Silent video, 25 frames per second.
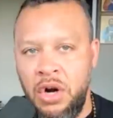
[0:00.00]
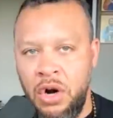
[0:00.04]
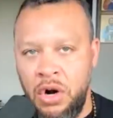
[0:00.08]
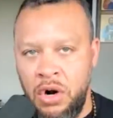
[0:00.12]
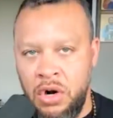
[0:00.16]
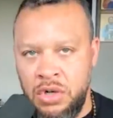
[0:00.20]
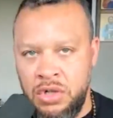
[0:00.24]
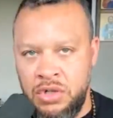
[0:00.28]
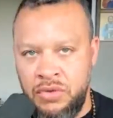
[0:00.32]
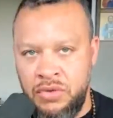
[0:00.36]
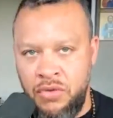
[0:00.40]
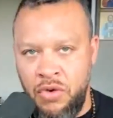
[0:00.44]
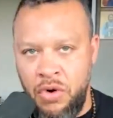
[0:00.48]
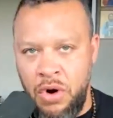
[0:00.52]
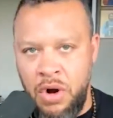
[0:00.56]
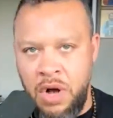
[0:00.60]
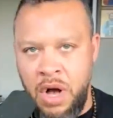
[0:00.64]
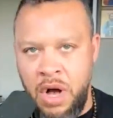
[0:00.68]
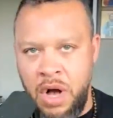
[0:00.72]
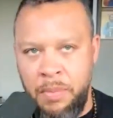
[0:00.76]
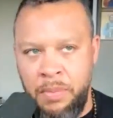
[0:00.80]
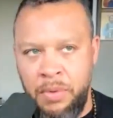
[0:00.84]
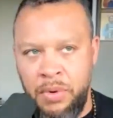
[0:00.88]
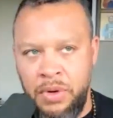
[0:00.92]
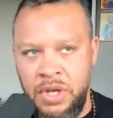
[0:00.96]
girls for a
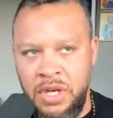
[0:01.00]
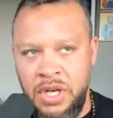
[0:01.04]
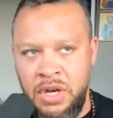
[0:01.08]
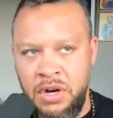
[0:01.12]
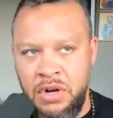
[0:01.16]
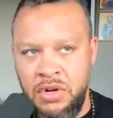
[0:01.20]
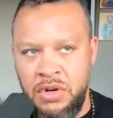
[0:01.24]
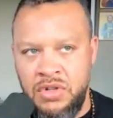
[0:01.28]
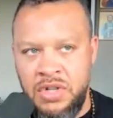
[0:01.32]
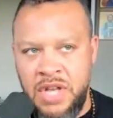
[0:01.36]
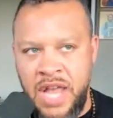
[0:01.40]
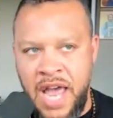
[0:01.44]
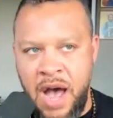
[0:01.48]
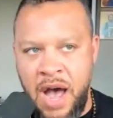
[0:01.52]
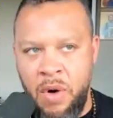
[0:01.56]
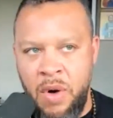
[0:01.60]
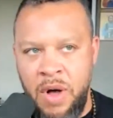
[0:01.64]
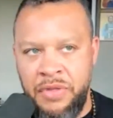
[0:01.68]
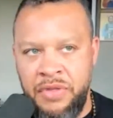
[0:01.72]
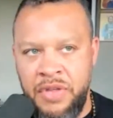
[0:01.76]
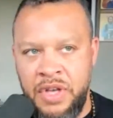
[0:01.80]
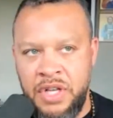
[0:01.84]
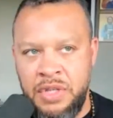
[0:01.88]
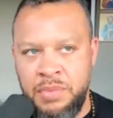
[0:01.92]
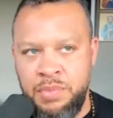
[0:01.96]
couple years now
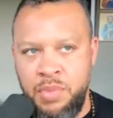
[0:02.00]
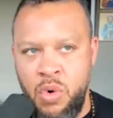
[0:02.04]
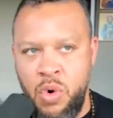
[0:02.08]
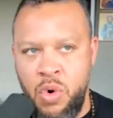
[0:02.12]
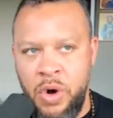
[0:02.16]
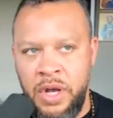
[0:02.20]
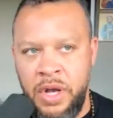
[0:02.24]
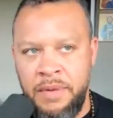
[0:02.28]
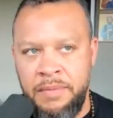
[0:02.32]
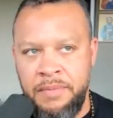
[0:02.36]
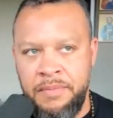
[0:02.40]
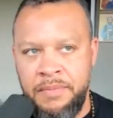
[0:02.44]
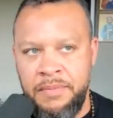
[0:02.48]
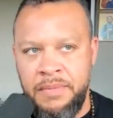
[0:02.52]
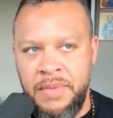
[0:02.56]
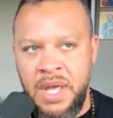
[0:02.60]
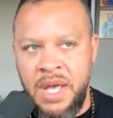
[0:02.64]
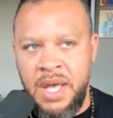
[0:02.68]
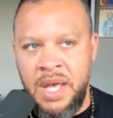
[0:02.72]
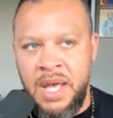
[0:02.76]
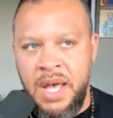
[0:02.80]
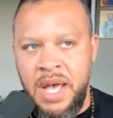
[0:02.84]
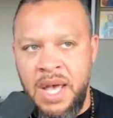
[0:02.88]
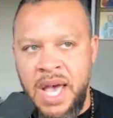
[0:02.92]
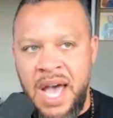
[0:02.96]
at this point,
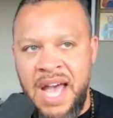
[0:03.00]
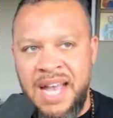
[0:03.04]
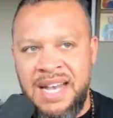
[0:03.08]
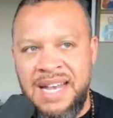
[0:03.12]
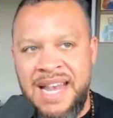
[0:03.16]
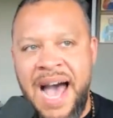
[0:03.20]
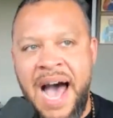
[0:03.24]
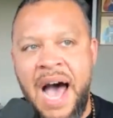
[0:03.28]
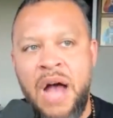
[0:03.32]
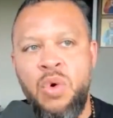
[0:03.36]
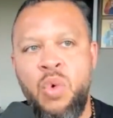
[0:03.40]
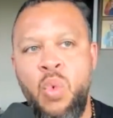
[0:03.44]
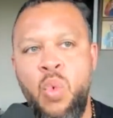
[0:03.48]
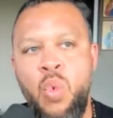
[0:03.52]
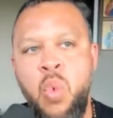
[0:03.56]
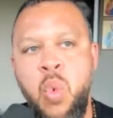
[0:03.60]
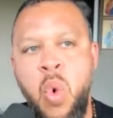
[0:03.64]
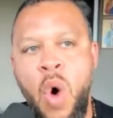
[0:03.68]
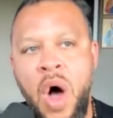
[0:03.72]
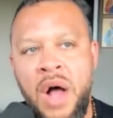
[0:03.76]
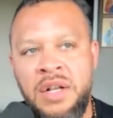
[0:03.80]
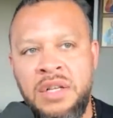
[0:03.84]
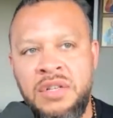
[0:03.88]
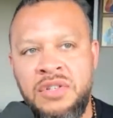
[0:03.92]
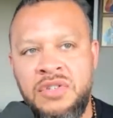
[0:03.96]
and not
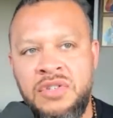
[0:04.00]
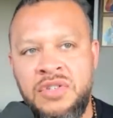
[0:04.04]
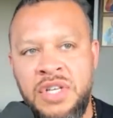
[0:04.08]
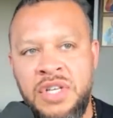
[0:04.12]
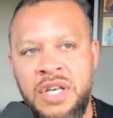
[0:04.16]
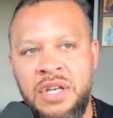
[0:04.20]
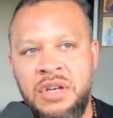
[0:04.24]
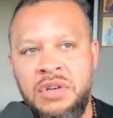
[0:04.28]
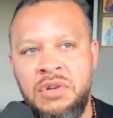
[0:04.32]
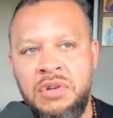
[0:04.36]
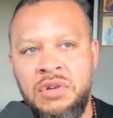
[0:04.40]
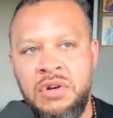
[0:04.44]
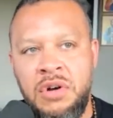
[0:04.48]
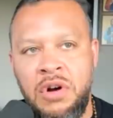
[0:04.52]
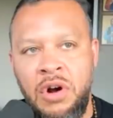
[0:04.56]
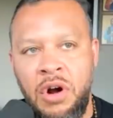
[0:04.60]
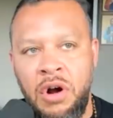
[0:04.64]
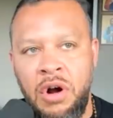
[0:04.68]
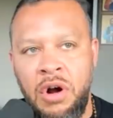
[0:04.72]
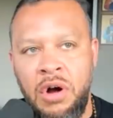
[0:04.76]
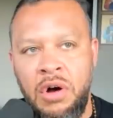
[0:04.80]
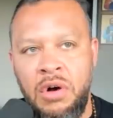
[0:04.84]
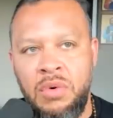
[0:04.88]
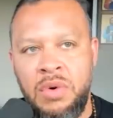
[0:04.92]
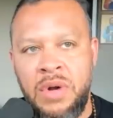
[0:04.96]
one single
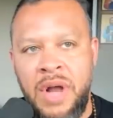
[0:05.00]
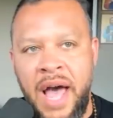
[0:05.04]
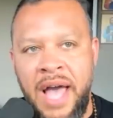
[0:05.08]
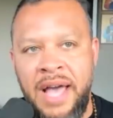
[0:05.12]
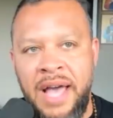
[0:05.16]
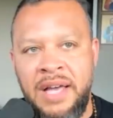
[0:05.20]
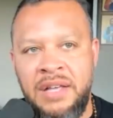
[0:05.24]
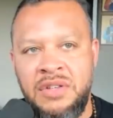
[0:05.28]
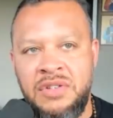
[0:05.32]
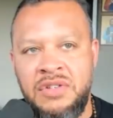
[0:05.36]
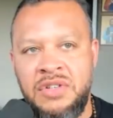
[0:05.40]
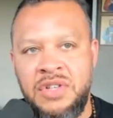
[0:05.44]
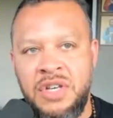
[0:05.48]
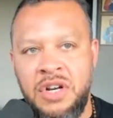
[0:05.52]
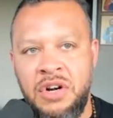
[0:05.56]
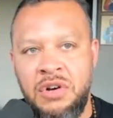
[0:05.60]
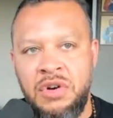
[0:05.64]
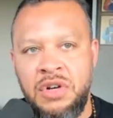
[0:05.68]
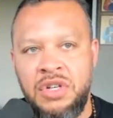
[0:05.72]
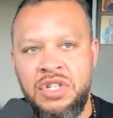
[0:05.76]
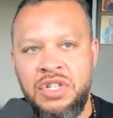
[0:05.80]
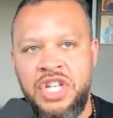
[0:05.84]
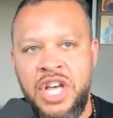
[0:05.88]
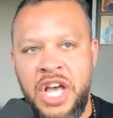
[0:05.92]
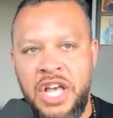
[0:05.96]
girl would I consider
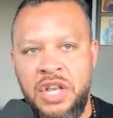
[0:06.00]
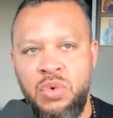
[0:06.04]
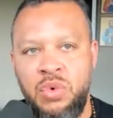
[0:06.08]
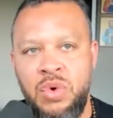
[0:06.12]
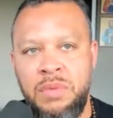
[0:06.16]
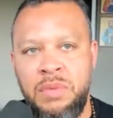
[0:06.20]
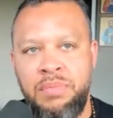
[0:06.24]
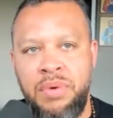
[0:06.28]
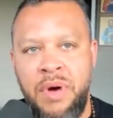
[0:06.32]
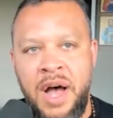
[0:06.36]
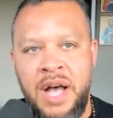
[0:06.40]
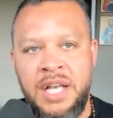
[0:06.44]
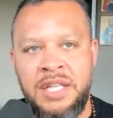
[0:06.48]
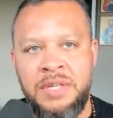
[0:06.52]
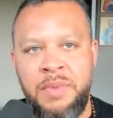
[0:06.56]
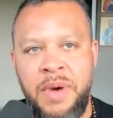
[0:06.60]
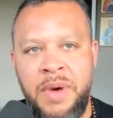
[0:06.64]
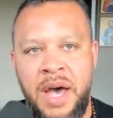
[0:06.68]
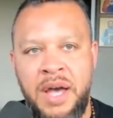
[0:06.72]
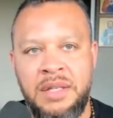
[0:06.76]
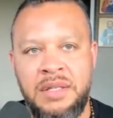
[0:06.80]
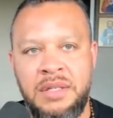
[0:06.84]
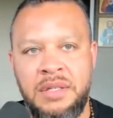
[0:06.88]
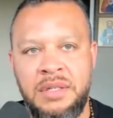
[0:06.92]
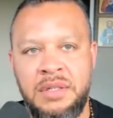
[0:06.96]
a genuine
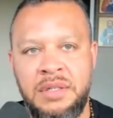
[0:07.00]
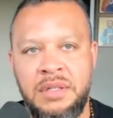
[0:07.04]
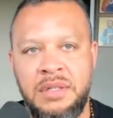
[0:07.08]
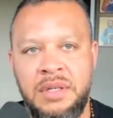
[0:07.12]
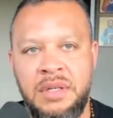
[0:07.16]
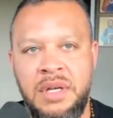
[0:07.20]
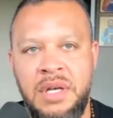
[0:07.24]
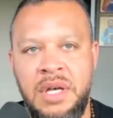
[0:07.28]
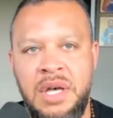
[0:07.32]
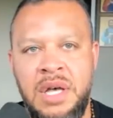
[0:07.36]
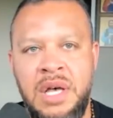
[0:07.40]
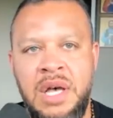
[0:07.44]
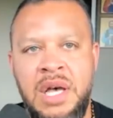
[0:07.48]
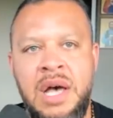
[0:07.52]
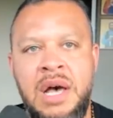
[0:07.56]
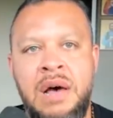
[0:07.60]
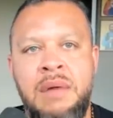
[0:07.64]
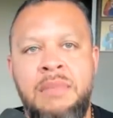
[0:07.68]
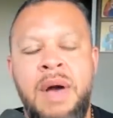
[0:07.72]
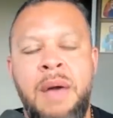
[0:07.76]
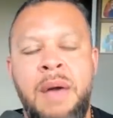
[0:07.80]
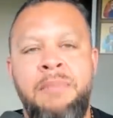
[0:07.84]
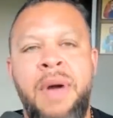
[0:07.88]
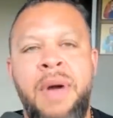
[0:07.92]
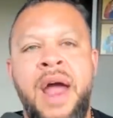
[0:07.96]
prospect.
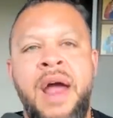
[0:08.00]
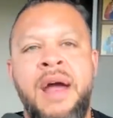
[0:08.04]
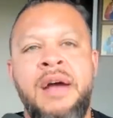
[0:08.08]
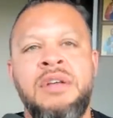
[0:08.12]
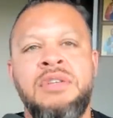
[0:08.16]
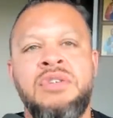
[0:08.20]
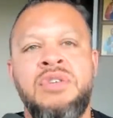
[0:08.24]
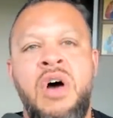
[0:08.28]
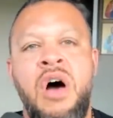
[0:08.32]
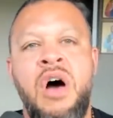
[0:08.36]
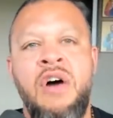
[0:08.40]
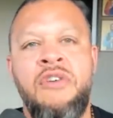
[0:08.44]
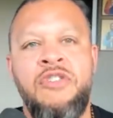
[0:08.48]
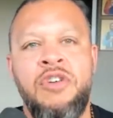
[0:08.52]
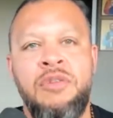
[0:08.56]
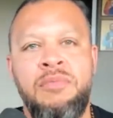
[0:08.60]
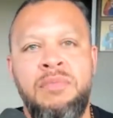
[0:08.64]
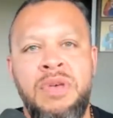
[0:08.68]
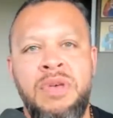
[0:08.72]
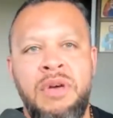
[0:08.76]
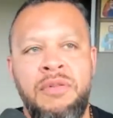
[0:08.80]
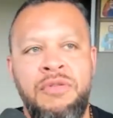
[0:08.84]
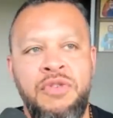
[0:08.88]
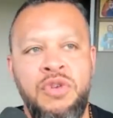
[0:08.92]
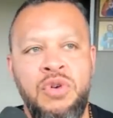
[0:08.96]
My parents offered
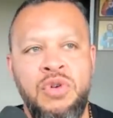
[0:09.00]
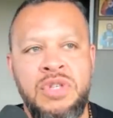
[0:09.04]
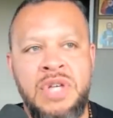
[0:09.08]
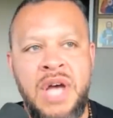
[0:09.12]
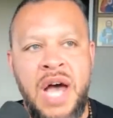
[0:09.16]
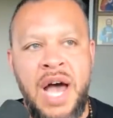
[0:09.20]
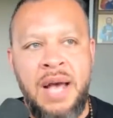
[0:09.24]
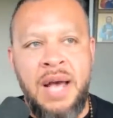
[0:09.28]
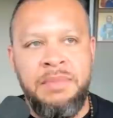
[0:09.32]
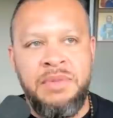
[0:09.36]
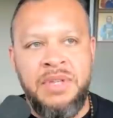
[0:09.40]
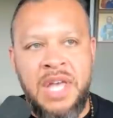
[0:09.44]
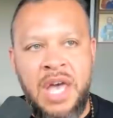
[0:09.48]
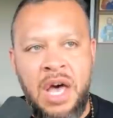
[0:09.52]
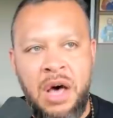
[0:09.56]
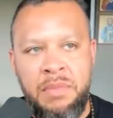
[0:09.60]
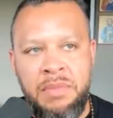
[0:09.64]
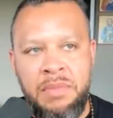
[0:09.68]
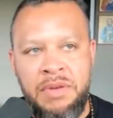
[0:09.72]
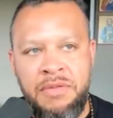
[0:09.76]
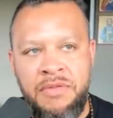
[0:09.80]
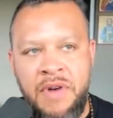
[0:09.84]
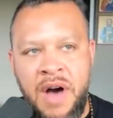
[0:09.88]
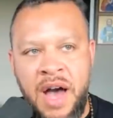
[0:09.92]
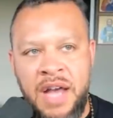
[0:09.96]
me a few times to help
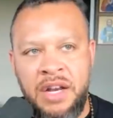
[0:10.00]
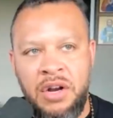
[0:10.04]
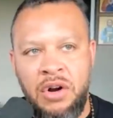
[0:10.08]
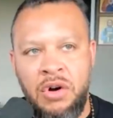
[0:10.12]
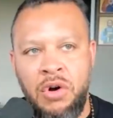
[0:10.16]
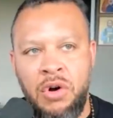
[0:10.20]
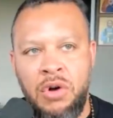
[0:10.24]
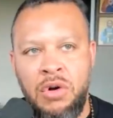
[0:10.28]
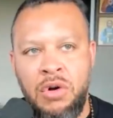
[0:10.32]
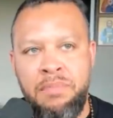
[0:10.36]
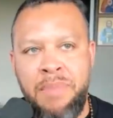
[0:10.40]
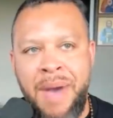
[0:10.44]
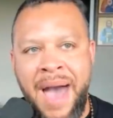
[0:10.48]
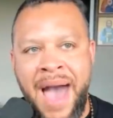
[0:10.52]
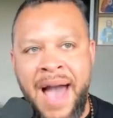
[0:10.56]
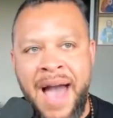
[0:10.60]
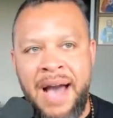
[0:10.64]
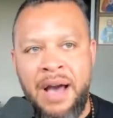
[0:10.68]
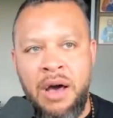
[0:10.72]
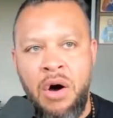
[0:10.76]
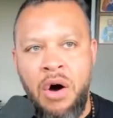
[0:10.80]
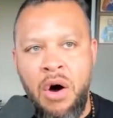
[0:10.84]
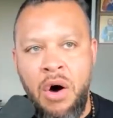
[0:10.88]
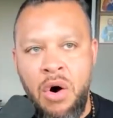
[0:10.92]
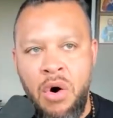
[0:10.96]
me find a girl
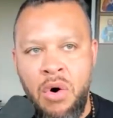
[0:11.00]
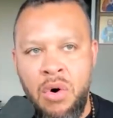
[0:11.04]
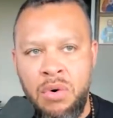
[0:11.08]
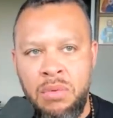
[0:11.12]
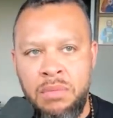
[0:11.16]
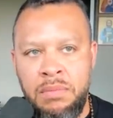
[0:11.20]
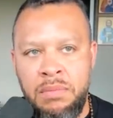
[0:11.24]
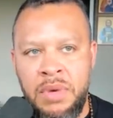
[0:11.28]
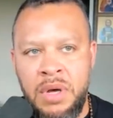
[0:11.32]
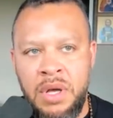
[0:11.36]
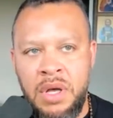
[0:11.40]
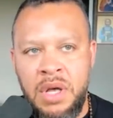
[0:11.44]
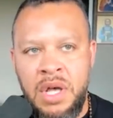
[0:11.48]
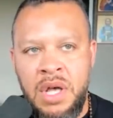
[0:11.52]
back home